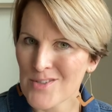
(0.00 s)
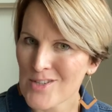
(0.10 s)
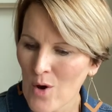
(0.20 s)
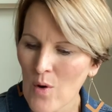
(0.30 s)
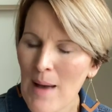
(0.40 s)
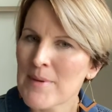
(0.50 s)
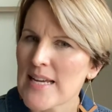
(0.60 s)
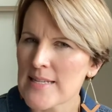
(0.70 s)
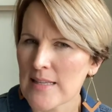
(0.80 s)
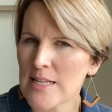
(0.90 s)
so I'm
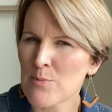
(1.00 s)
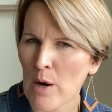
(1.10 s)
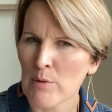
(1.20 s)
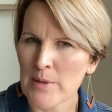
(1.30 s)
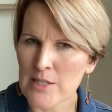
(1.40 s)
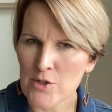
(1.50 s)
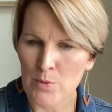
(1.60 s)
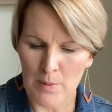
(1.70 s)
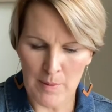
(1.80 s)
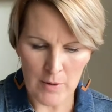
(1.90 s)
guessing that's probably a
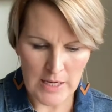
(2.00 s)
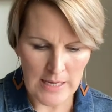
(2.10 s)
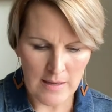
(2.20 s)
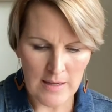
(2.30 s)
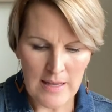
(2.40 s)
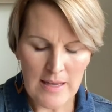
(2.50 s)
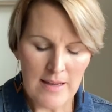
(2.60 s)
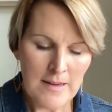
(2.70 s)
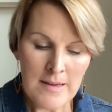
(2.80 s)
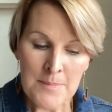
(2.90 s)
super bulky.
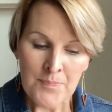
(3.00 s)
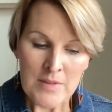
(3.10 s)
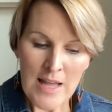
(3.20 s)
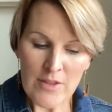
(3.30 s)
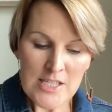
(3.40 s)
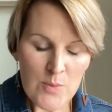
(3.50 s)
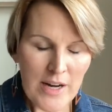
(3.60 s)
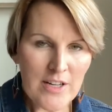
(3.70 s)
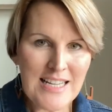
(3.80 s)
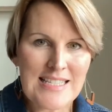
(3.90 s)
Now this
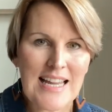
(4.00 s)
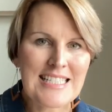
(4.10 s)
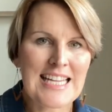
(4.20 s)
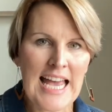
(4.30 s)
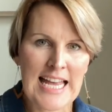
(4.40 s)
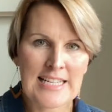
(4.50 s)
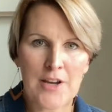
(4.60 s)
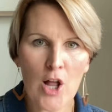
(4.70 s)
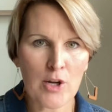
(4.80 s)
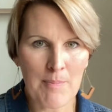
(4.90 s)
sweater is a
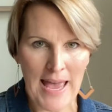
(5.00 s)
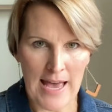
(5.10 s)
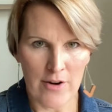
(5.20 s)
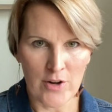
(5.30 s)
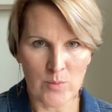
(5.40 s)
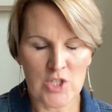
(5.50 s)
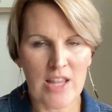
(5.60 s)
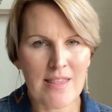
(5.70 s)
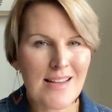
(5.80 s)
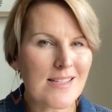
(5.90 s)
$10 pattern, which I
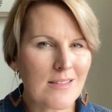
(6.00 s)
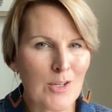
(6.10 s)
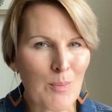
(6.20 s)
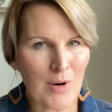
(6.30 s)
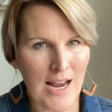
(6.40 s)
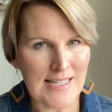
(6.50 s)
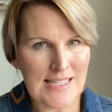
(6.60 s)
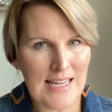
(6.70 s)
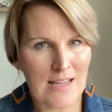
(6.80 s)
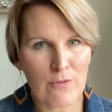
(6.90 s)
think is a little
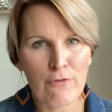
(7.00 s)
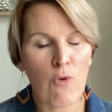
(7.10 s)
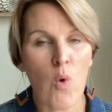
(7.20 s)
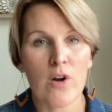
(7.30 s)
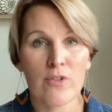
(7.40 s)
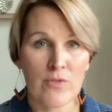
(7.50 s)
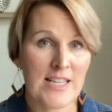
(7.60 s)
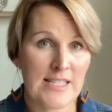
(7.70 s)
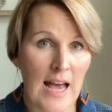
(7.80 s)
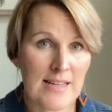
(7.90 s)
pricey for three
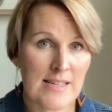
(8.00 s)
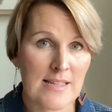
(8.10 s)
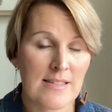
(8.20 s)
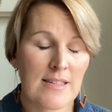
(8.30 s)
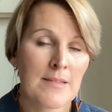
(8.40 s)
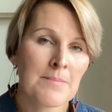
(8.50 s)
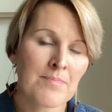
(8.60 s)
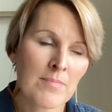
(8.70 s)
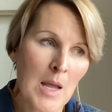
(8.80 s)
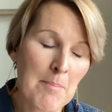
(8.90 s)
sizes,
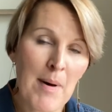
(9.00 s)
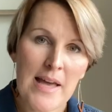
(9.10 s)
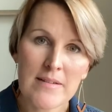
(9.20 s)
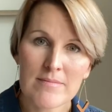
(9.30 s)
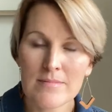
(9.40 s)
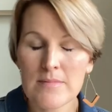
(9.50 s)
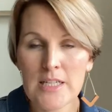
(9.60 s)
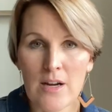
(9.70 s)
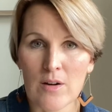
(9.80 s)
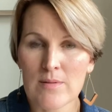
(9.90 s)
but you
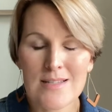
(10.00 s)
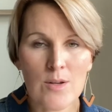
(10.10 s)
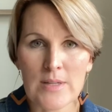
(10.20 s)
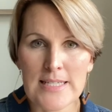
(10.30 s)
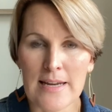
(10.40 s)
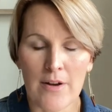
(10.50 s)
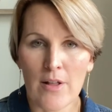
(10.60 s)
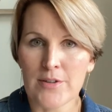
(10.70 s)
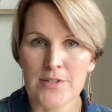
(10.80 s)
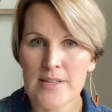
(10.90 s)
know, it's only $10.
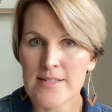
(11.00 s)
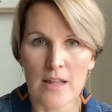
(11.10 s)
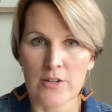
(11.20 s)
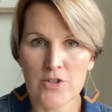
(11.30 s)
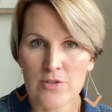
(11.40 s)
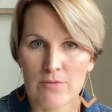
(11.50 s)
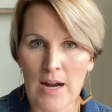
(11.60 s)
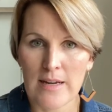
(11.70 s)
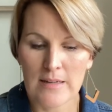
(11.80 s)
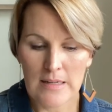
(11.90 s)
It's lunch, right?